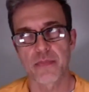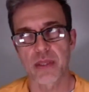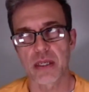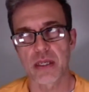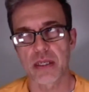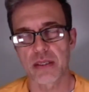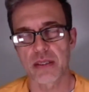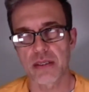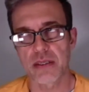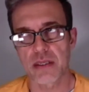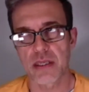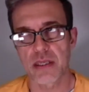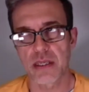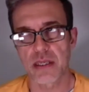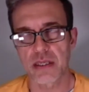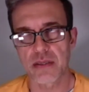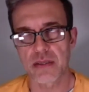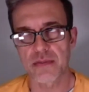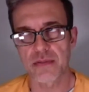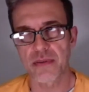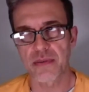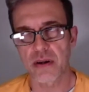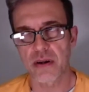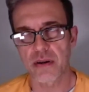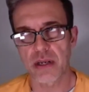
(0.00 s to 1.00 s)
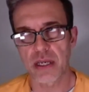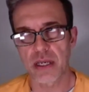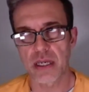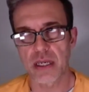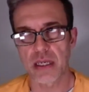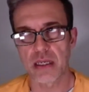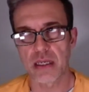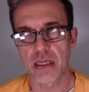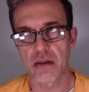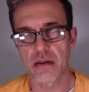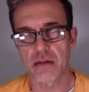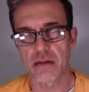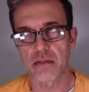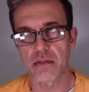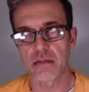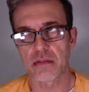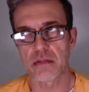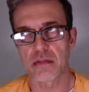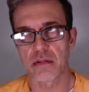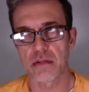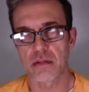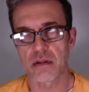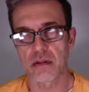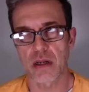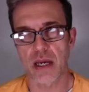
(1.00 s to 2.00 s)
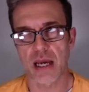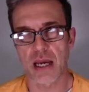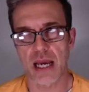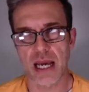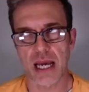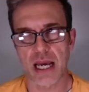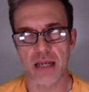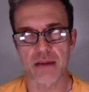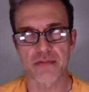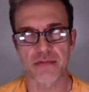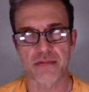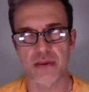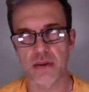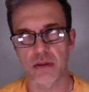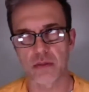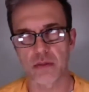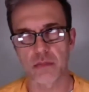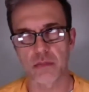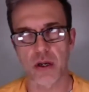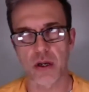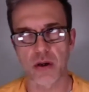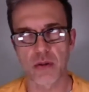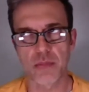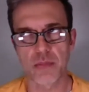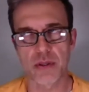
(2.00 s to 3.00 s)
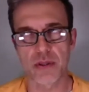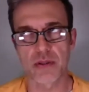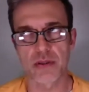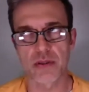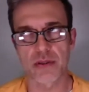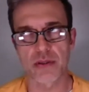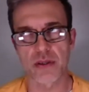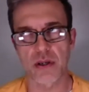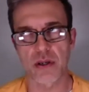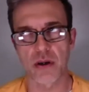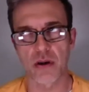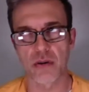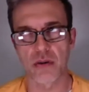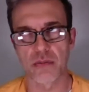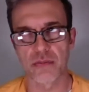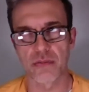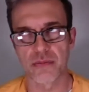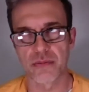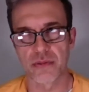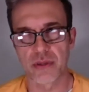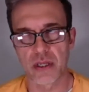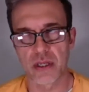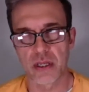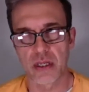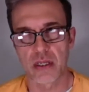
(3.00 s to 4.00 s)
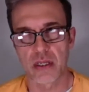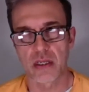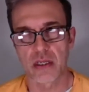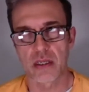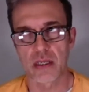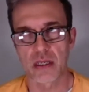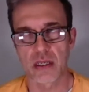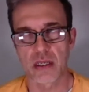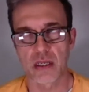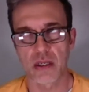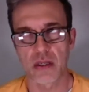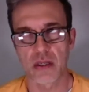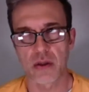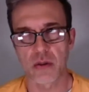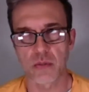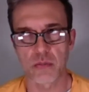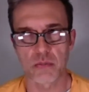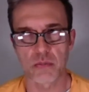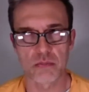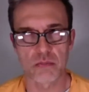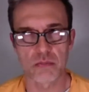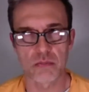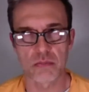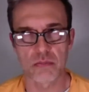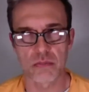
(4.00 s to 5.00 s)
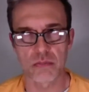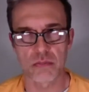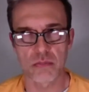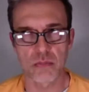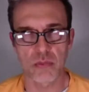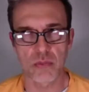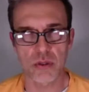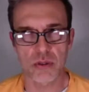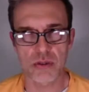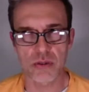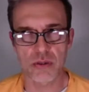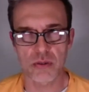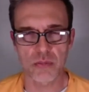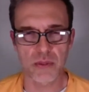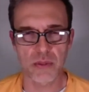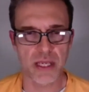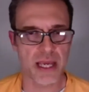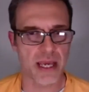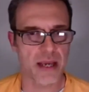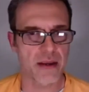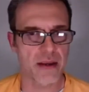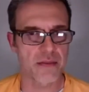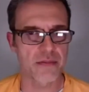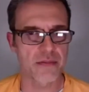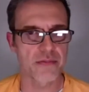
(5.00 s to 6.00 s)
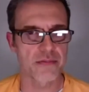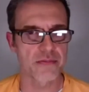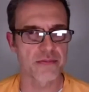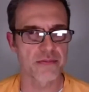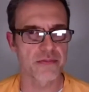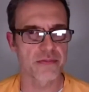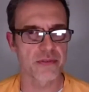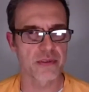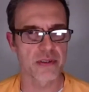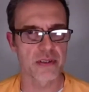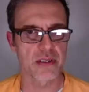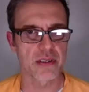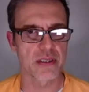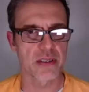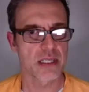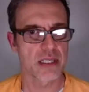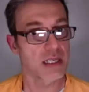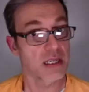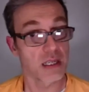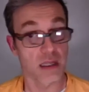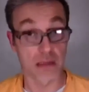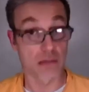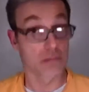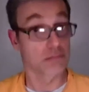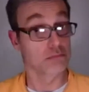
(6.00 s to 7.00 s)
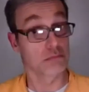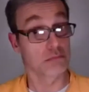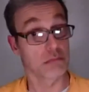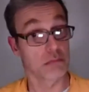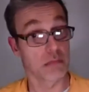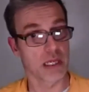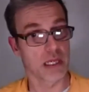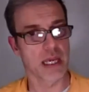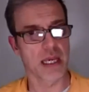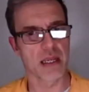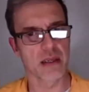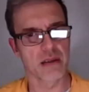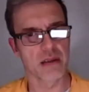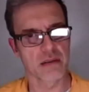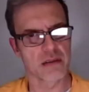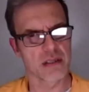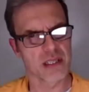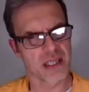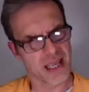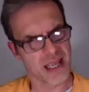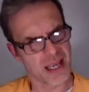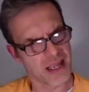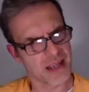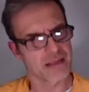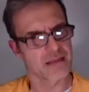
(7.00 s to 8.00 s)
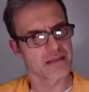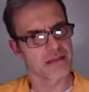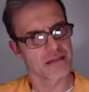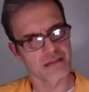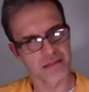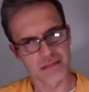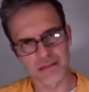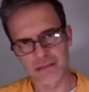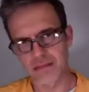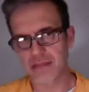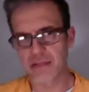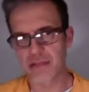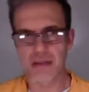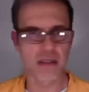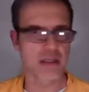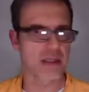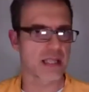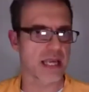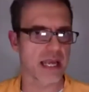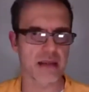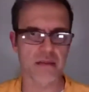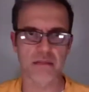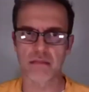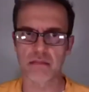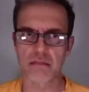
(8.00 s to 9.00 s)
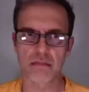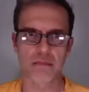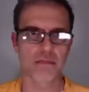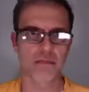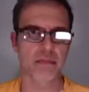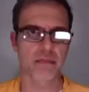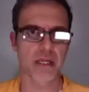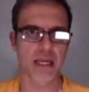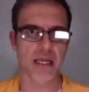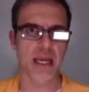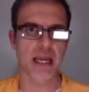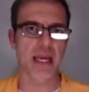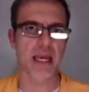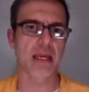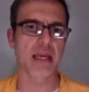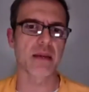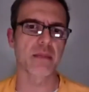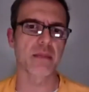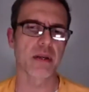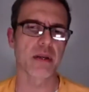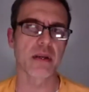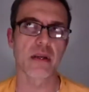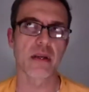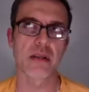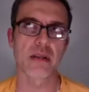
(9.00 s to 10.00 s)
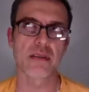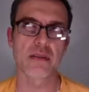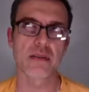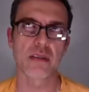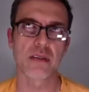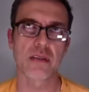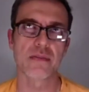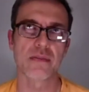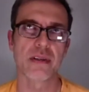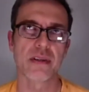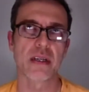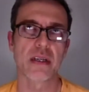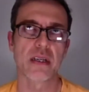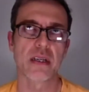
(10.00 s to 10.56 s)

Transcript: it's these very heartfelt moments of, you know, what should we have for dinner? And yet that became a sort of